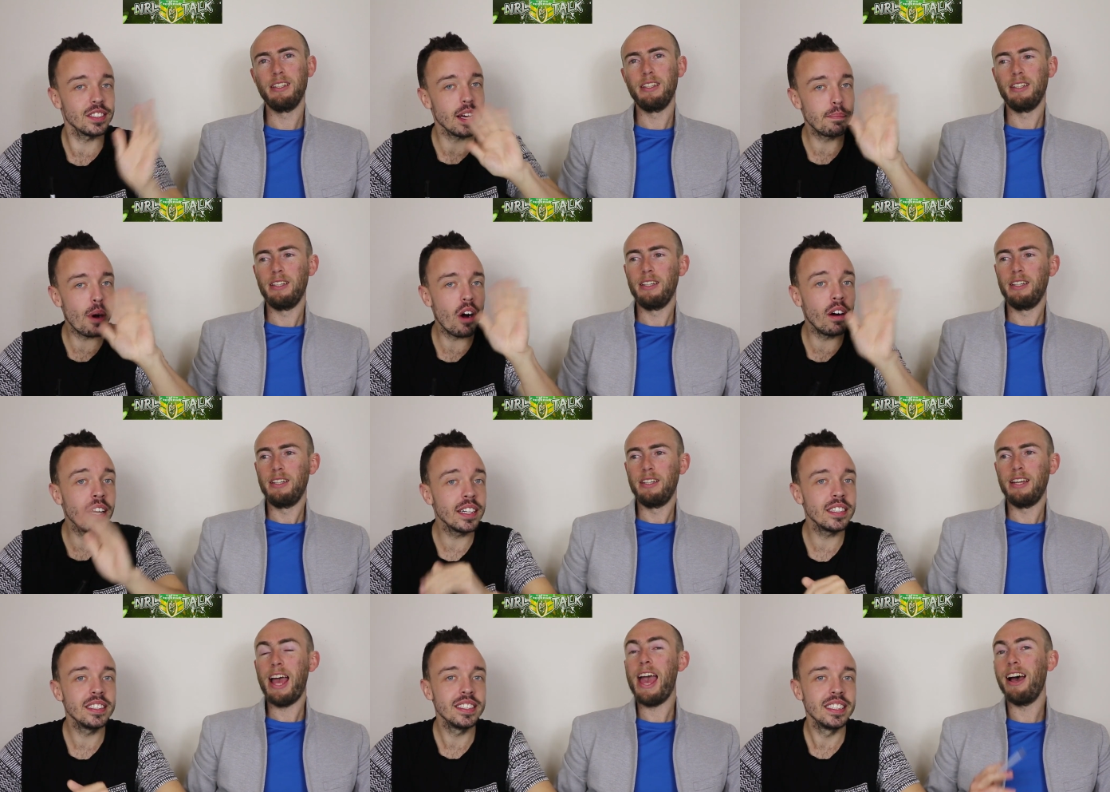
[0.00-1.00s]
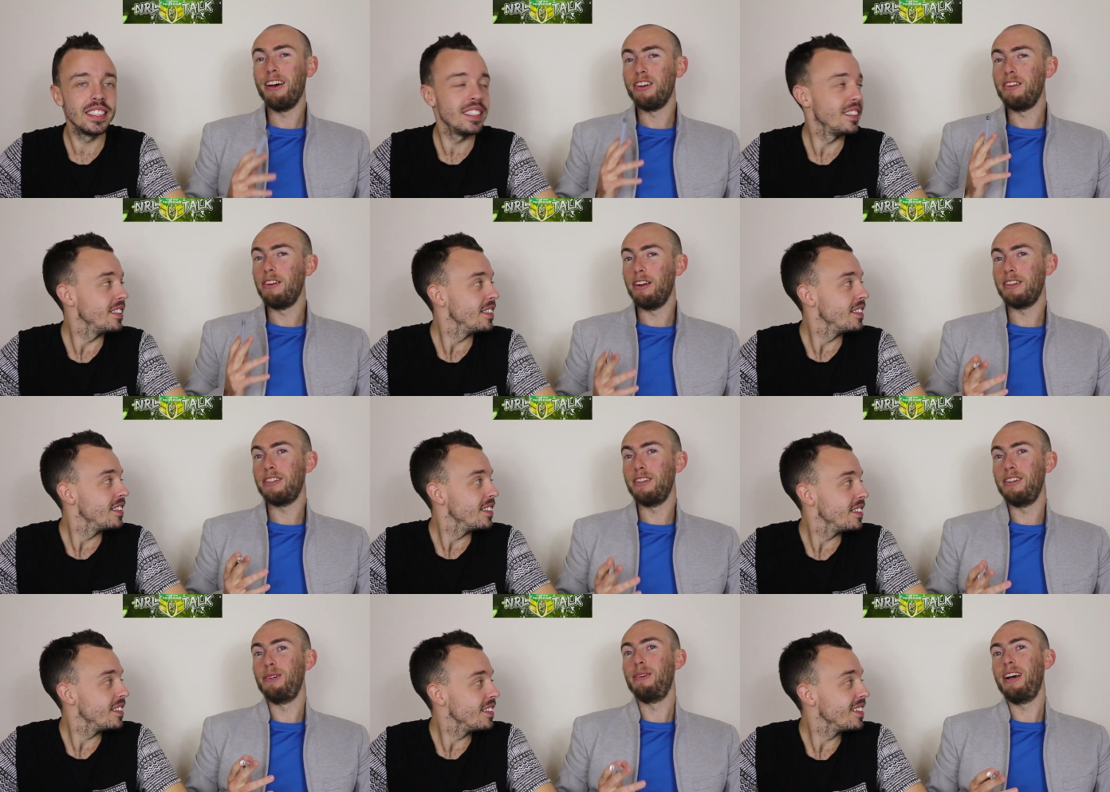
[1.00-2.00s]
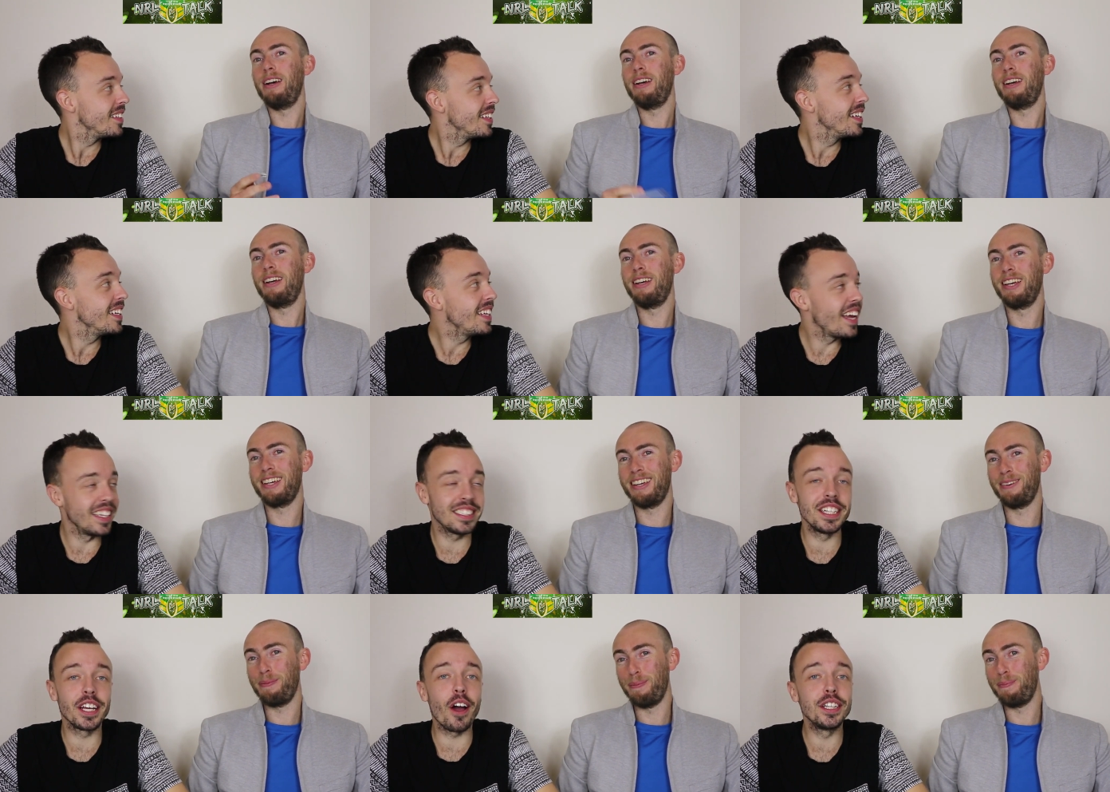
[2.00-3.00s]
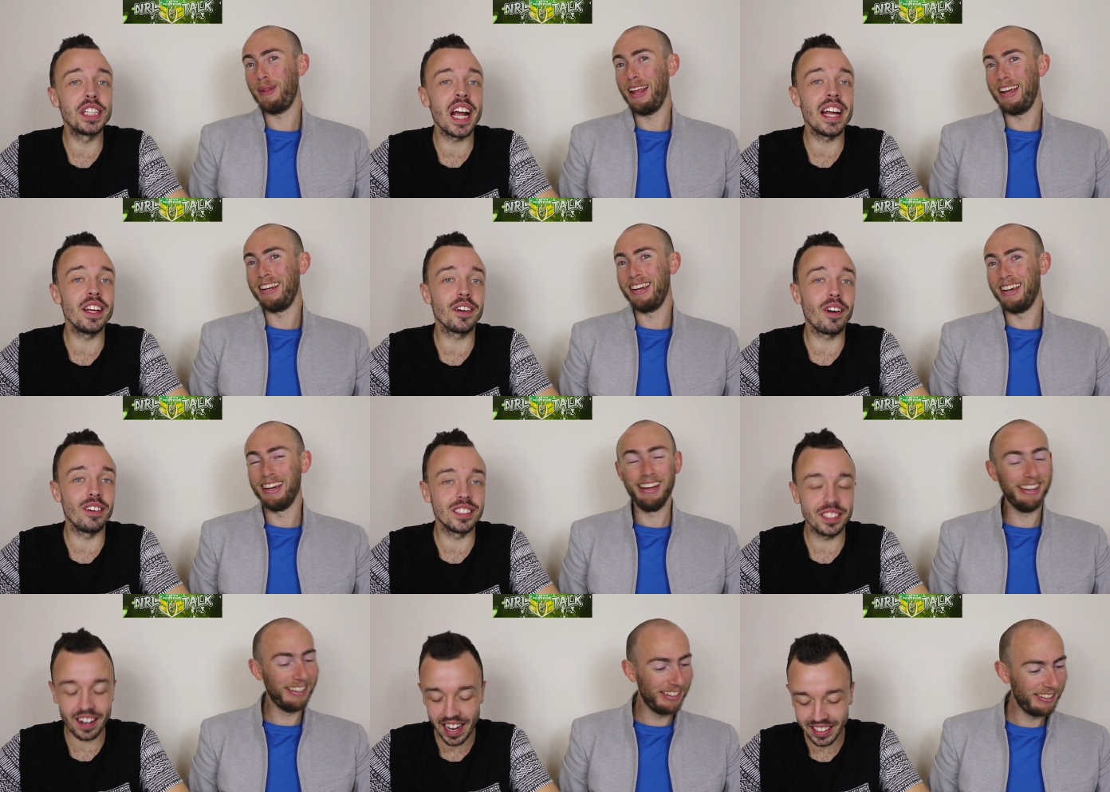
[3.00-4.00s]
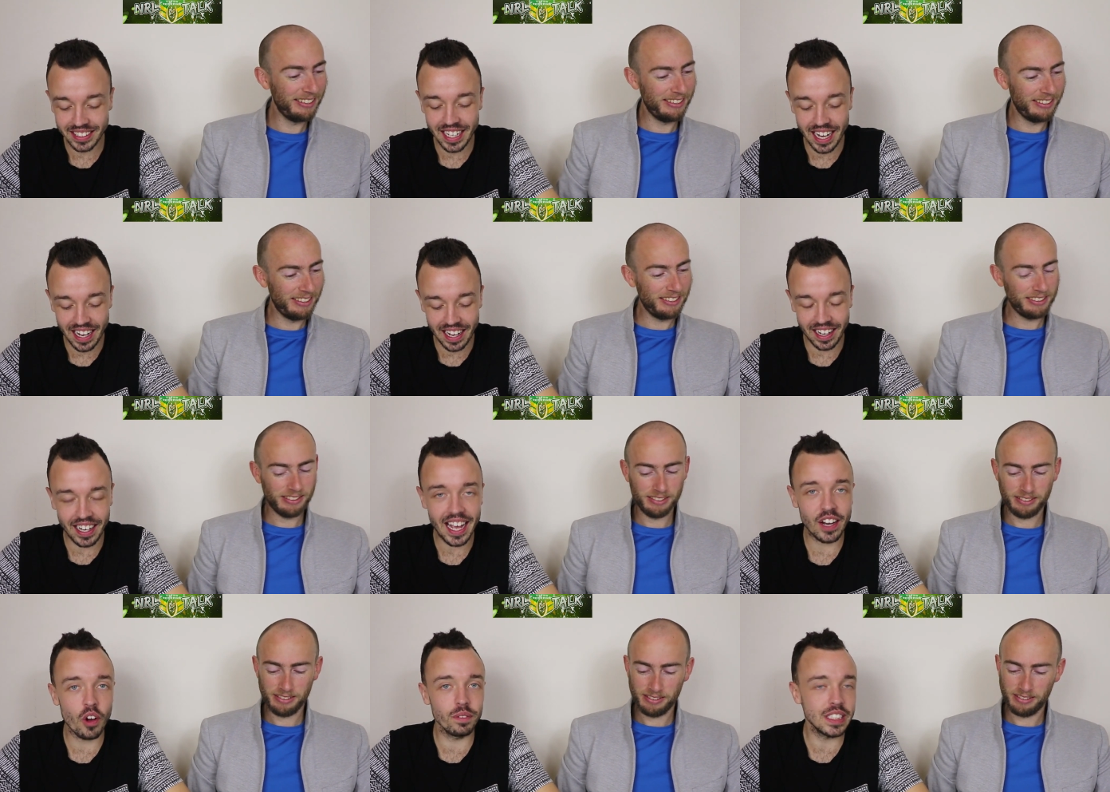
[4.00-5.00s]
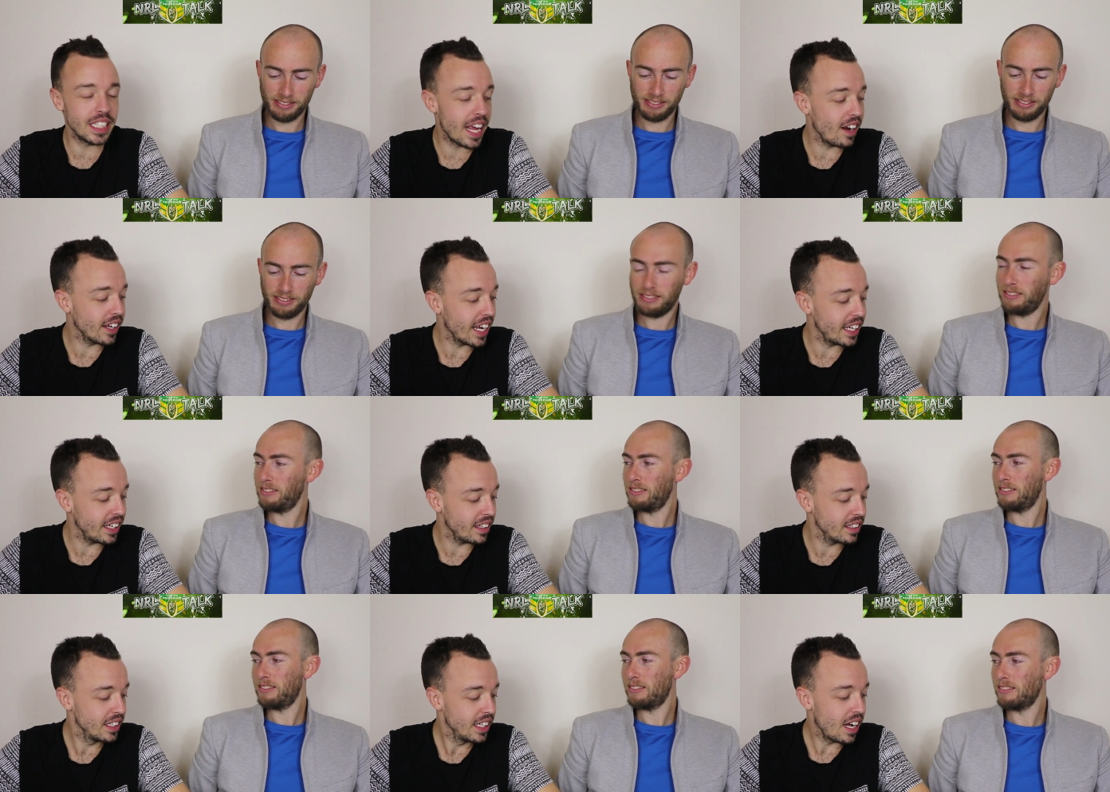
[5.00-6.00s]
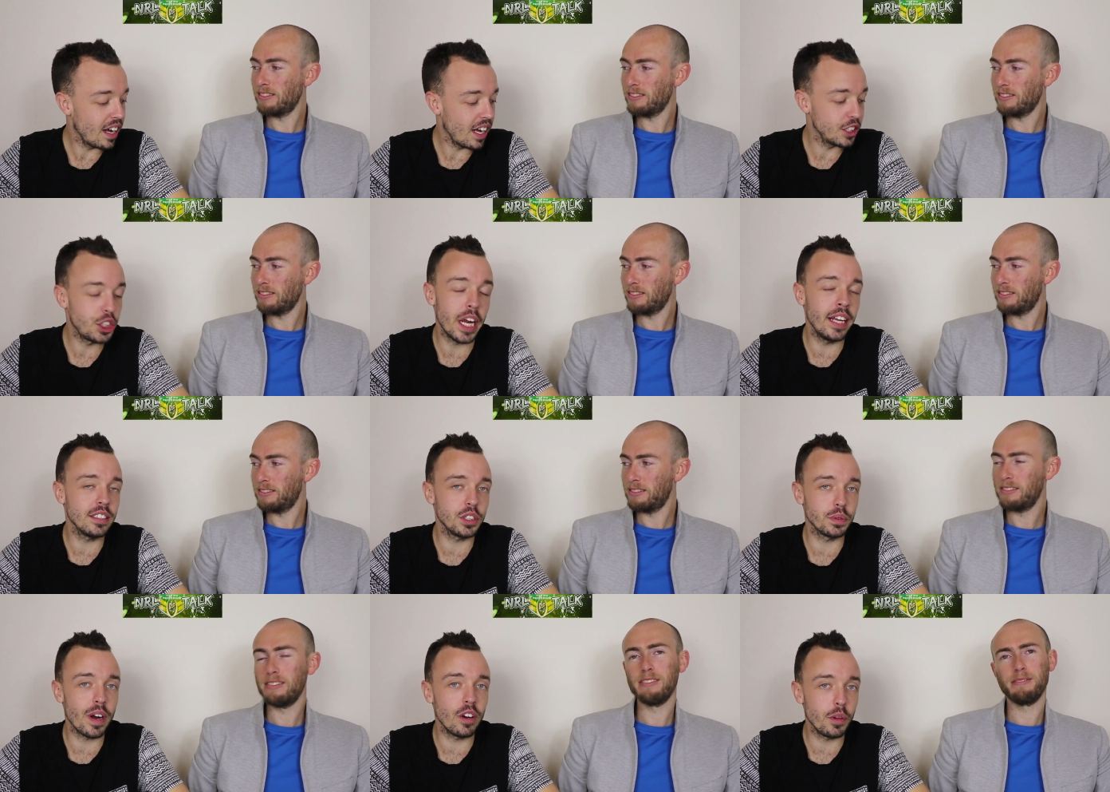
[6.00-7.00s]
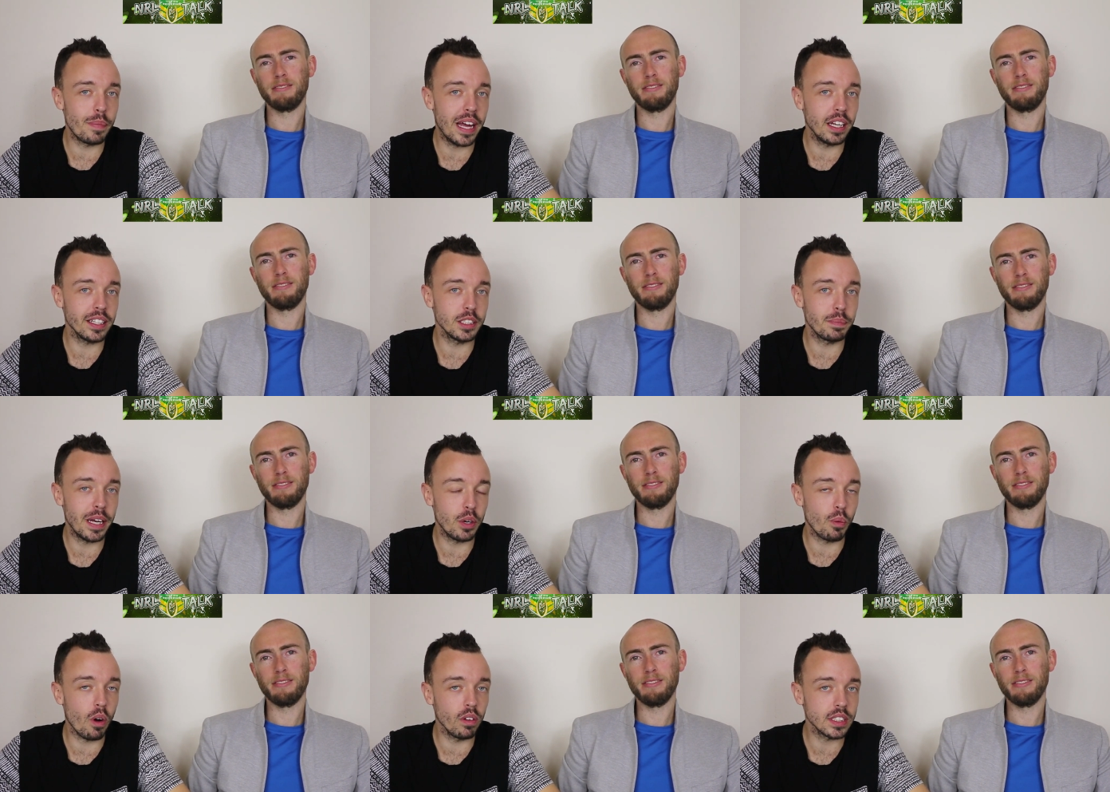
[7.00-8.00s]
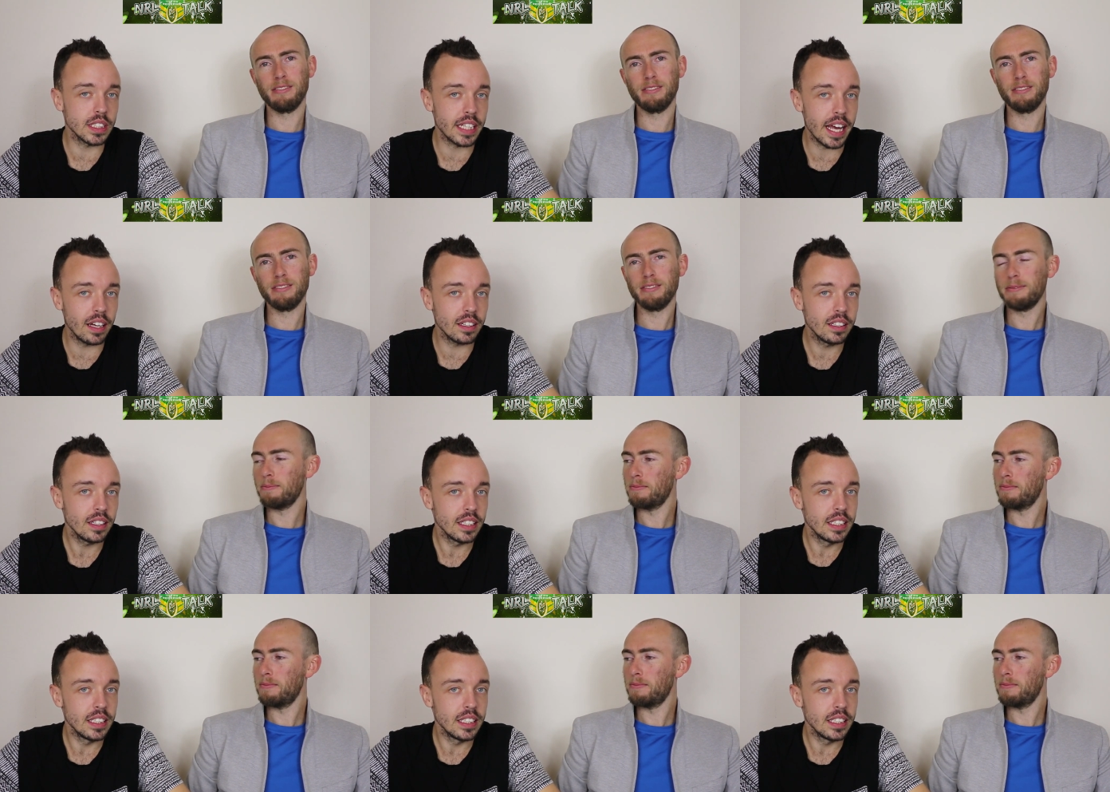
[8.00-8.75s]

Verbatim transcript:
Speaker 1: just like, bye. How not to... Uh, yes, negotiate
Speaker 2: yeah. your contract. Uh, and obviously now getting uh, a chance to run on the paddock because Peter Wallace is out.